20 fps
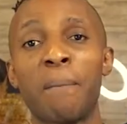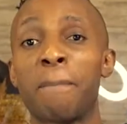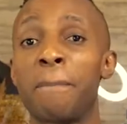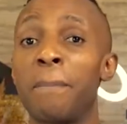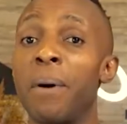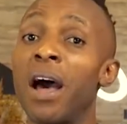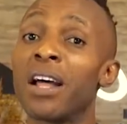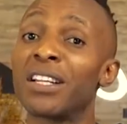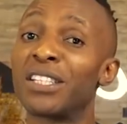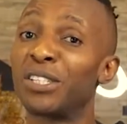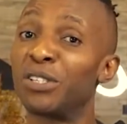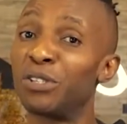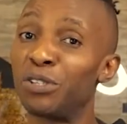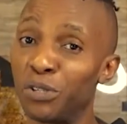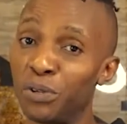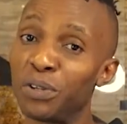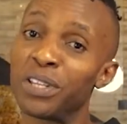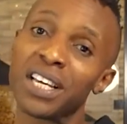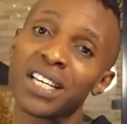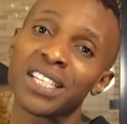But to
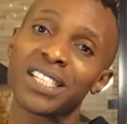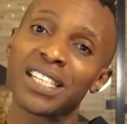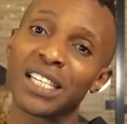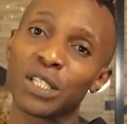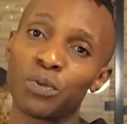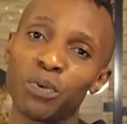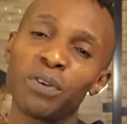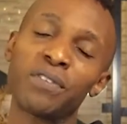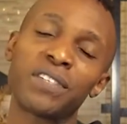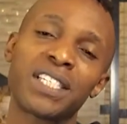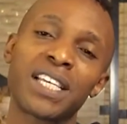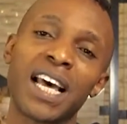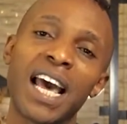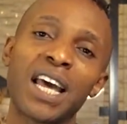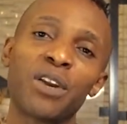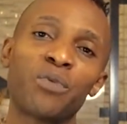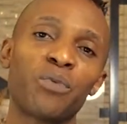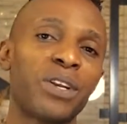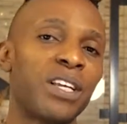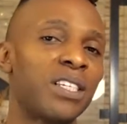do this, as we've
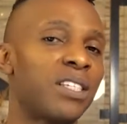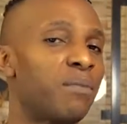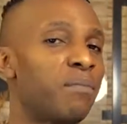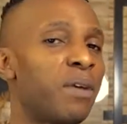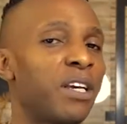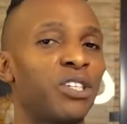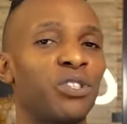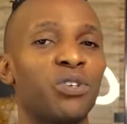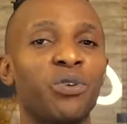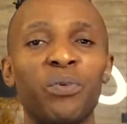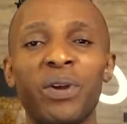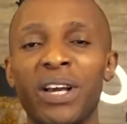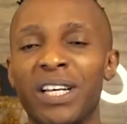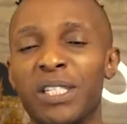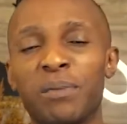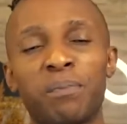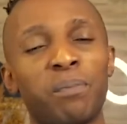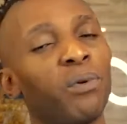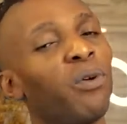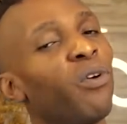said, we need to make sure we
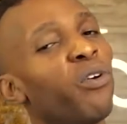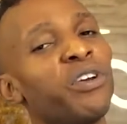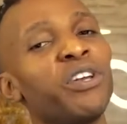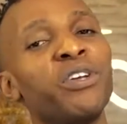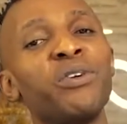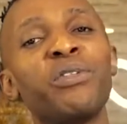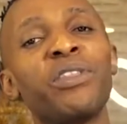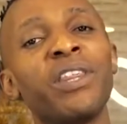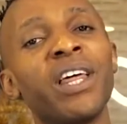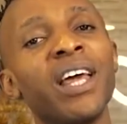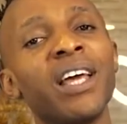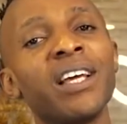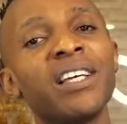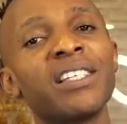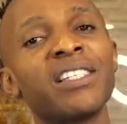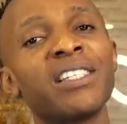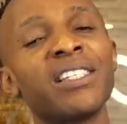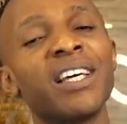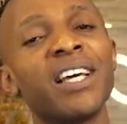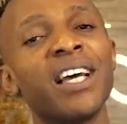explore new
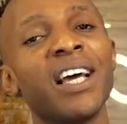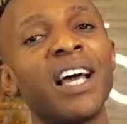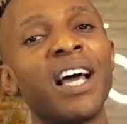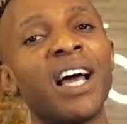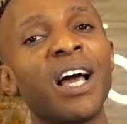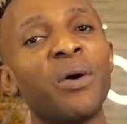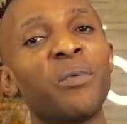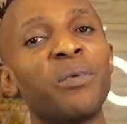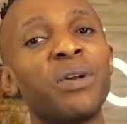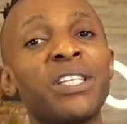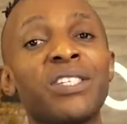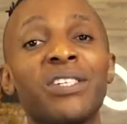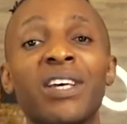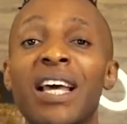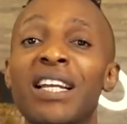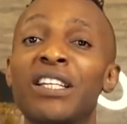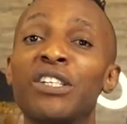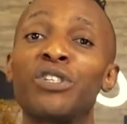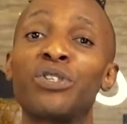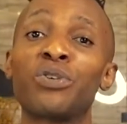things, we need
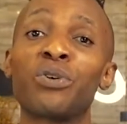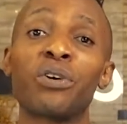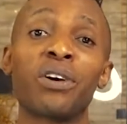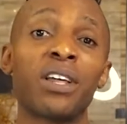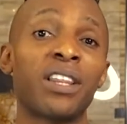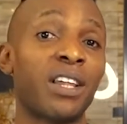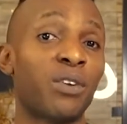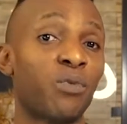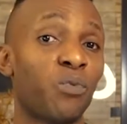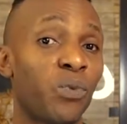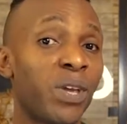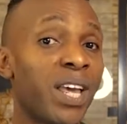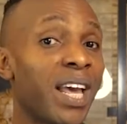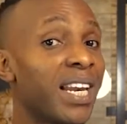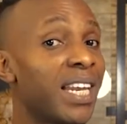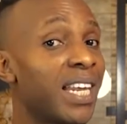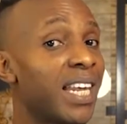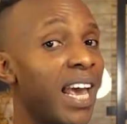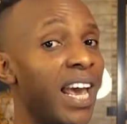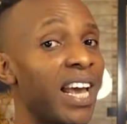to ensure that we
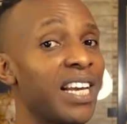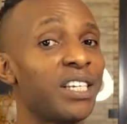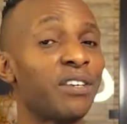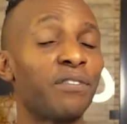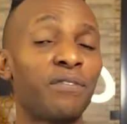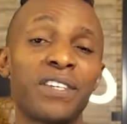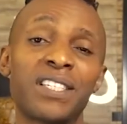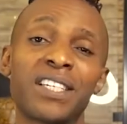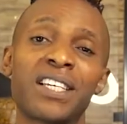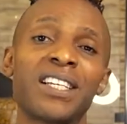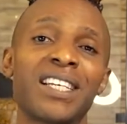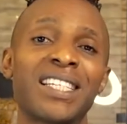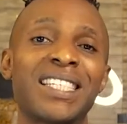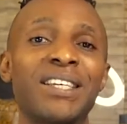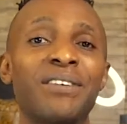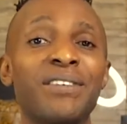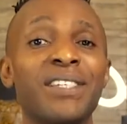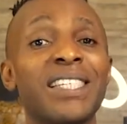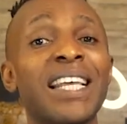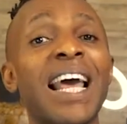engage in physical
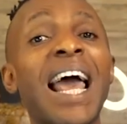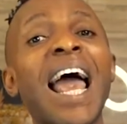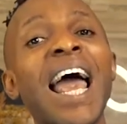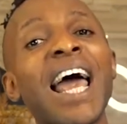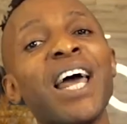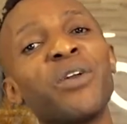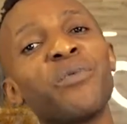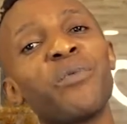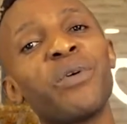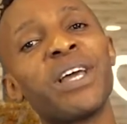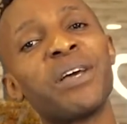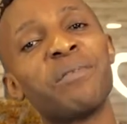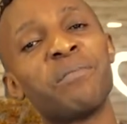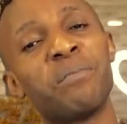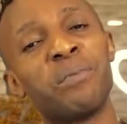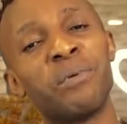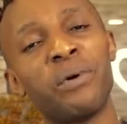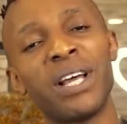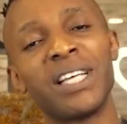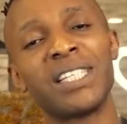activities, and we
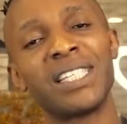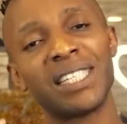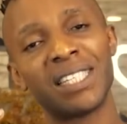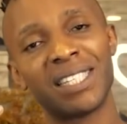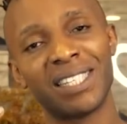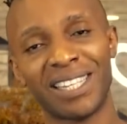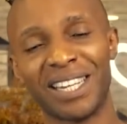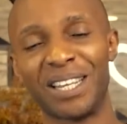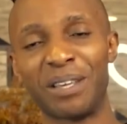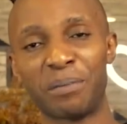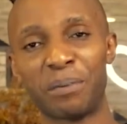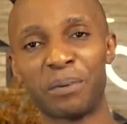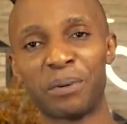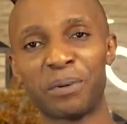embrace sleep.